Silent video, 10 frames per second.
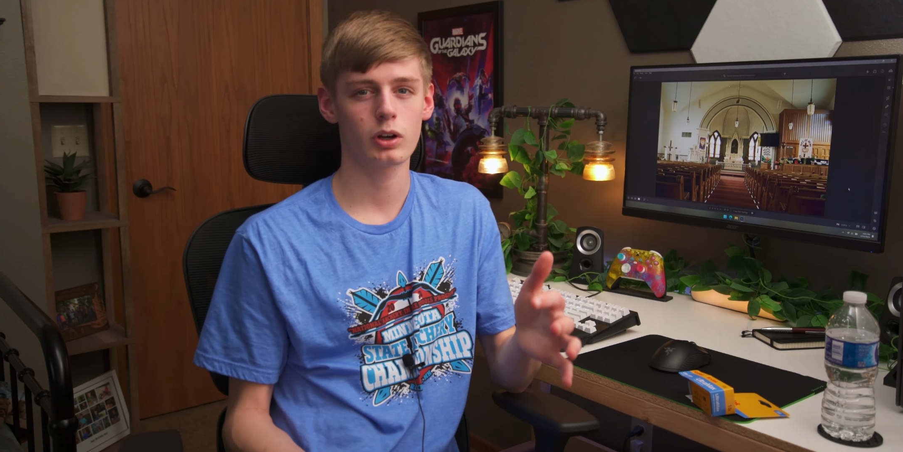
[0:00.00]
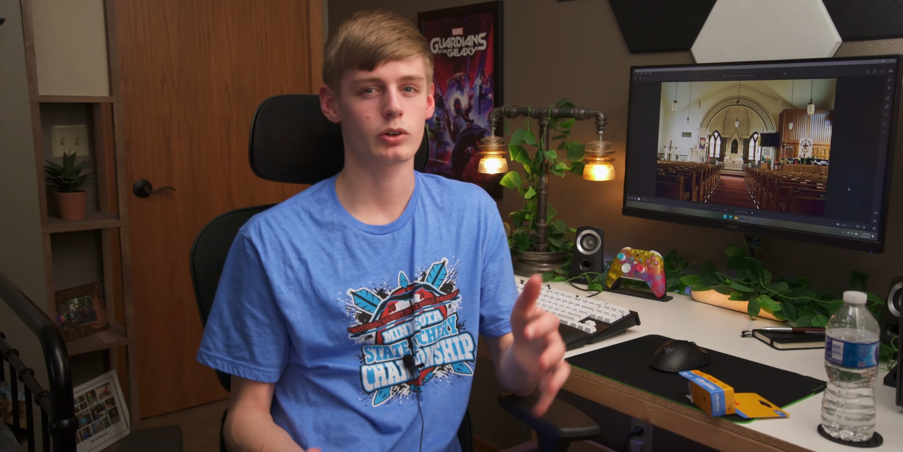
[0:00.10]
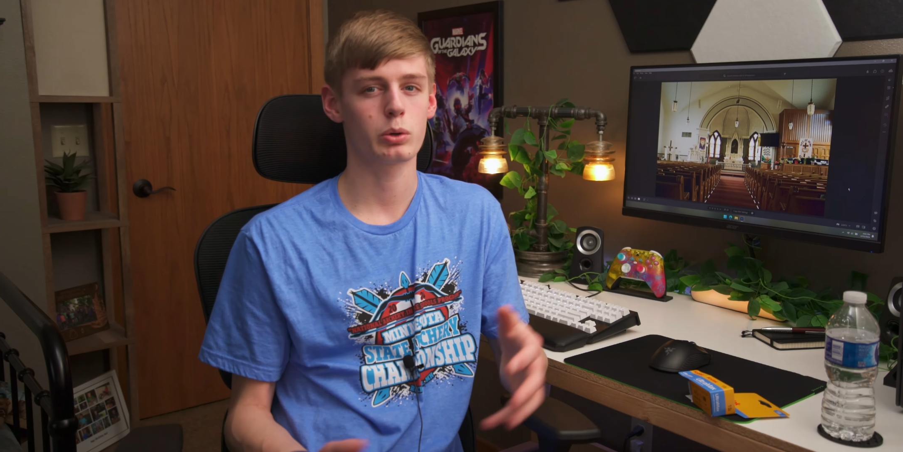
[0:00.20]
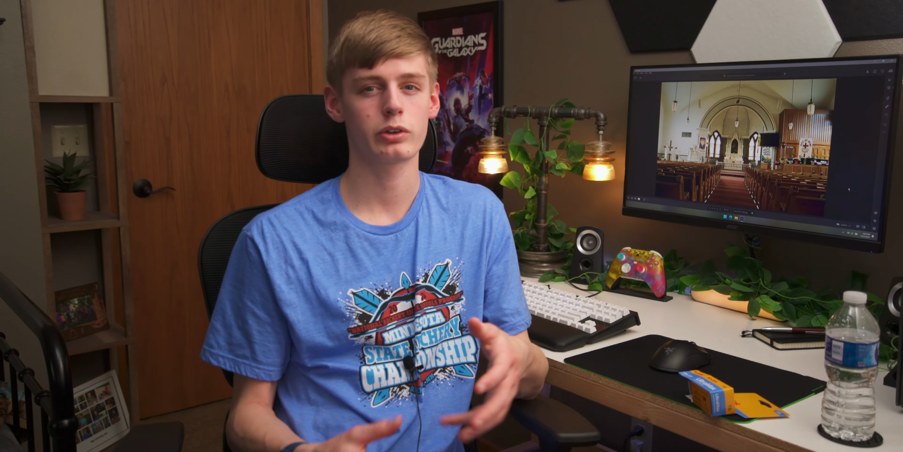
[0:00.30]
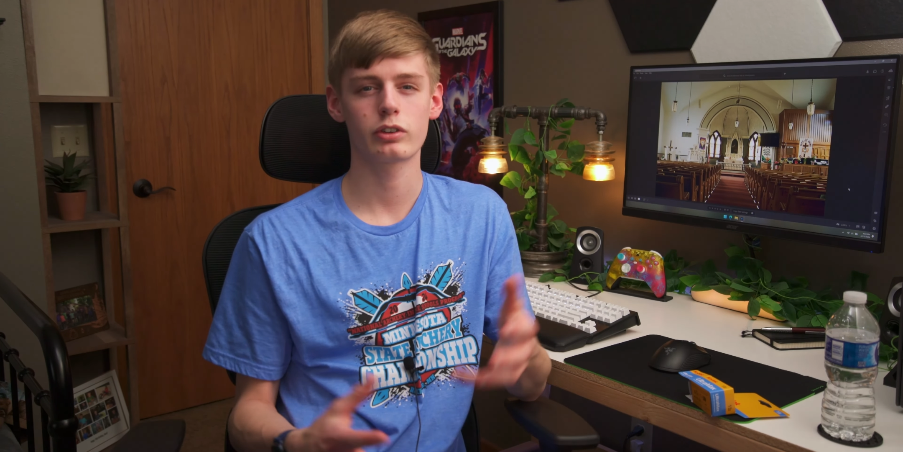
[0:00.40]
I've
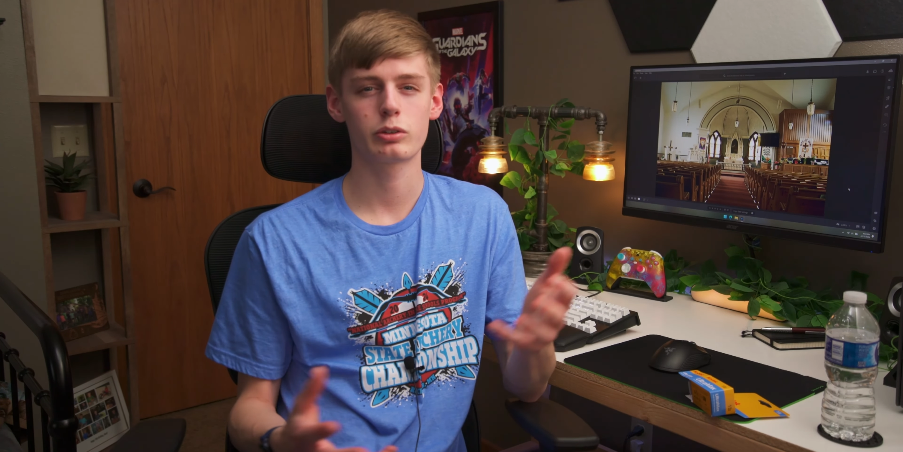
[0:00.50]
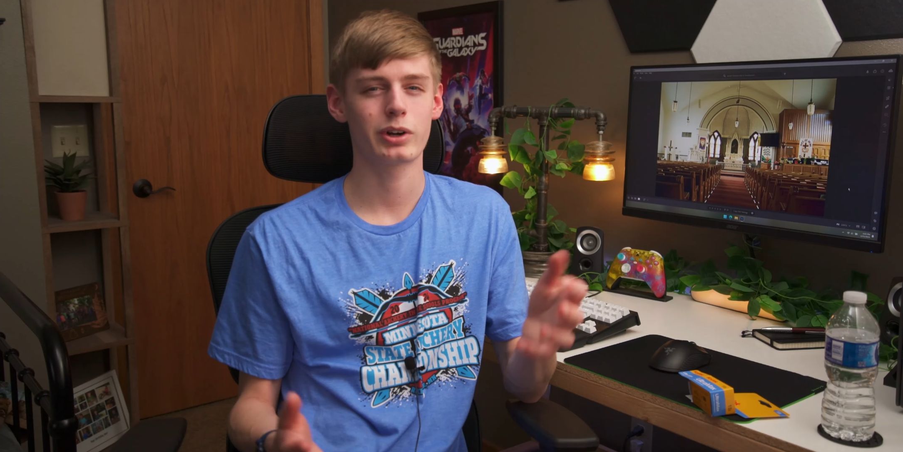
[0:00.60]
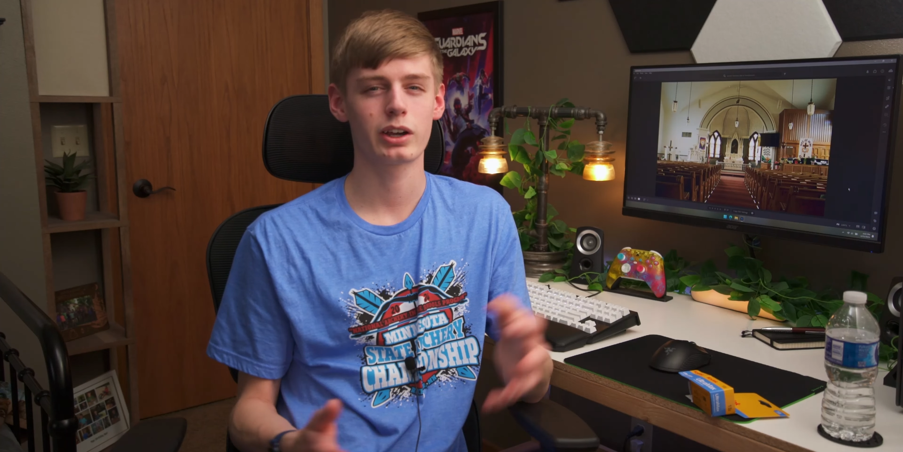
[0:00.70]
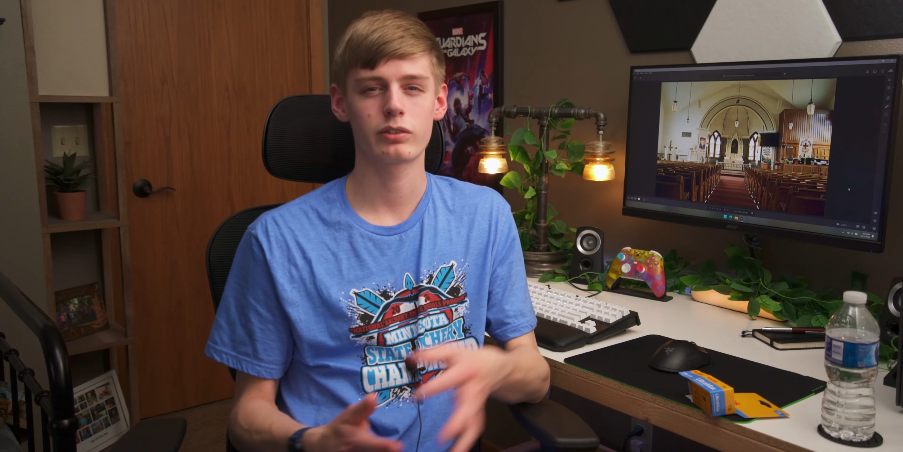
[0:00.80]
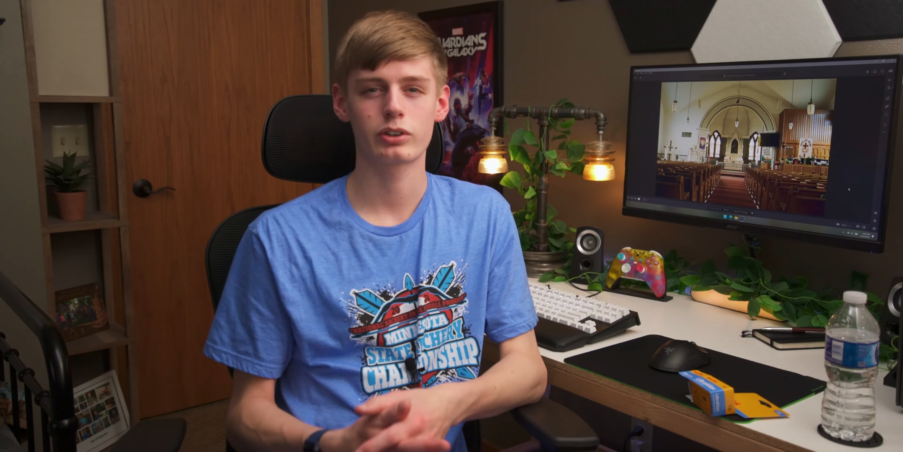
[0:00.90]
always had to
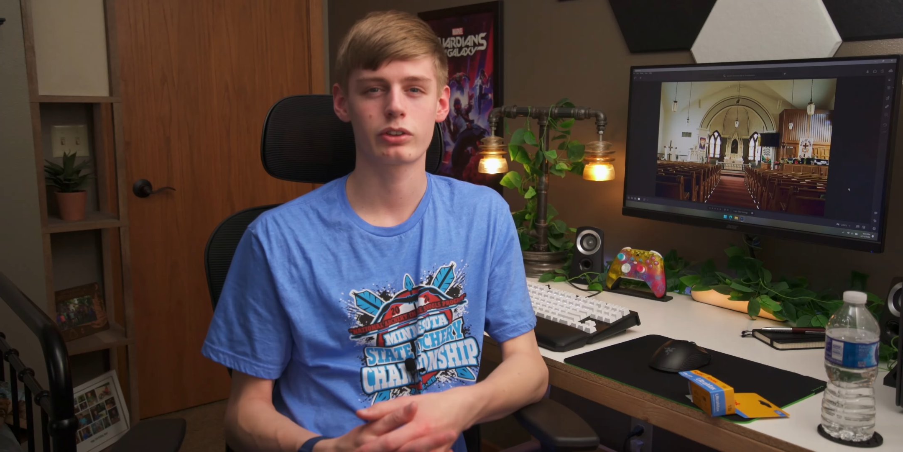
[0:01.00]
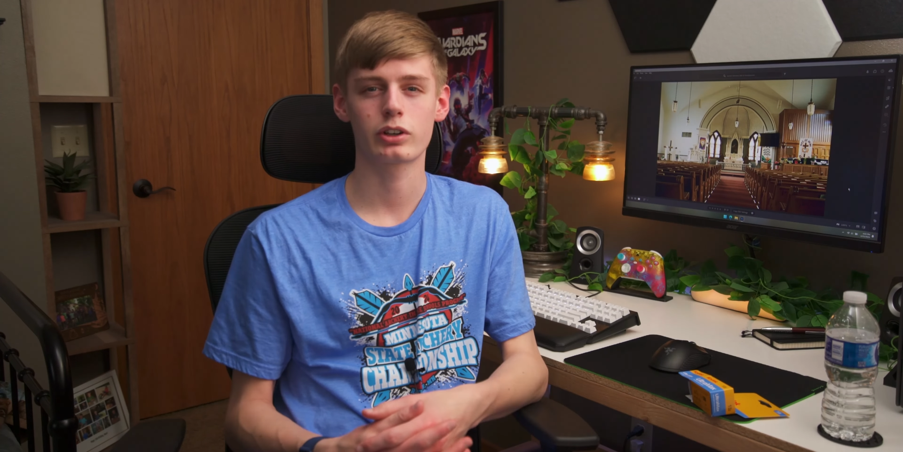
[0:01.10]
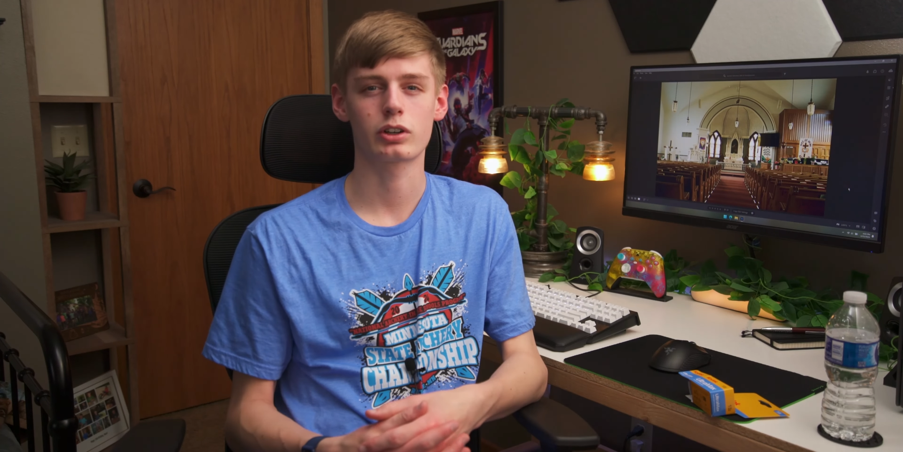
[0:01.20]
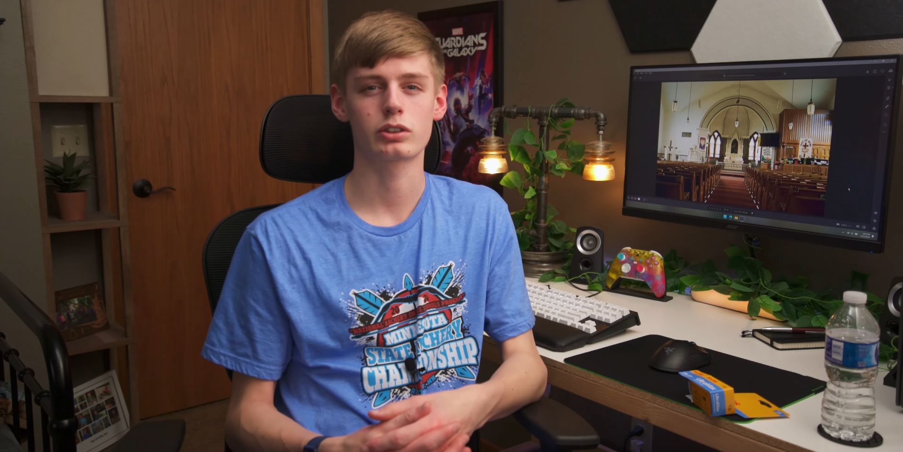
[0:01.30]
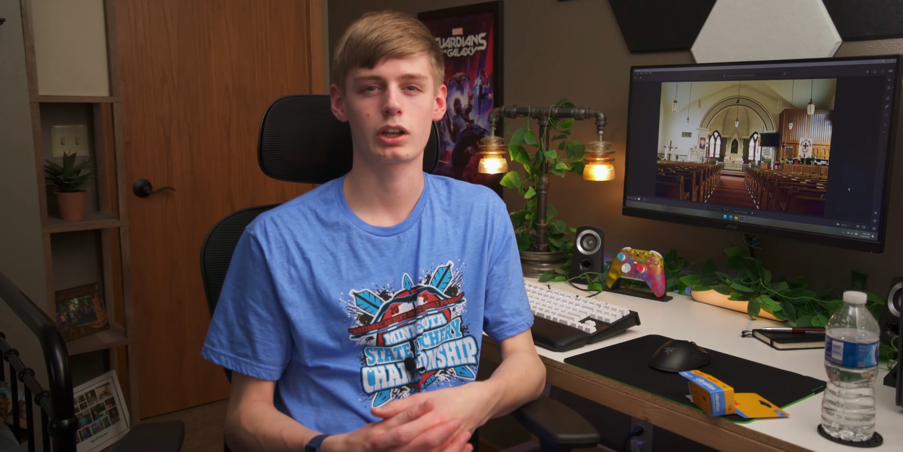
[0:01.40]
buy everything
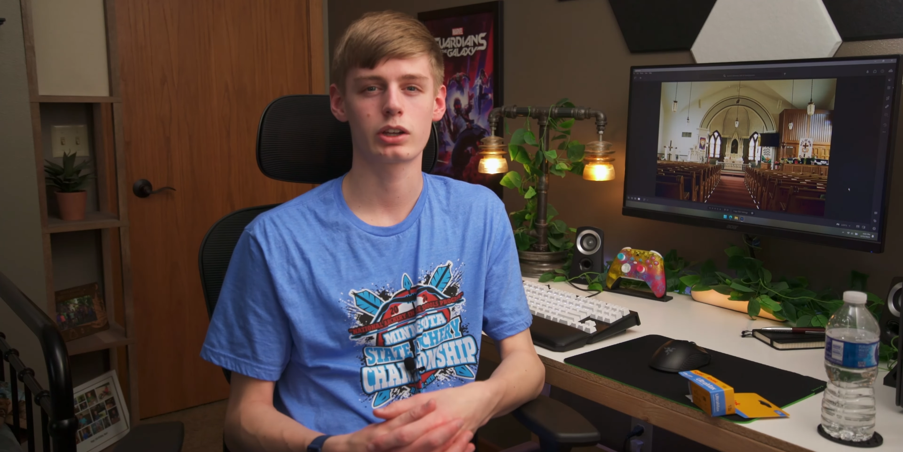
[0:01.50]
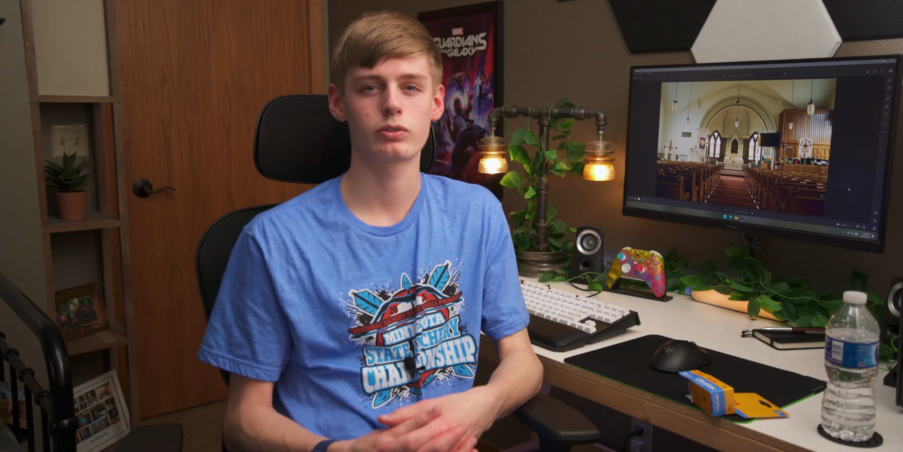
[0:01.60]
online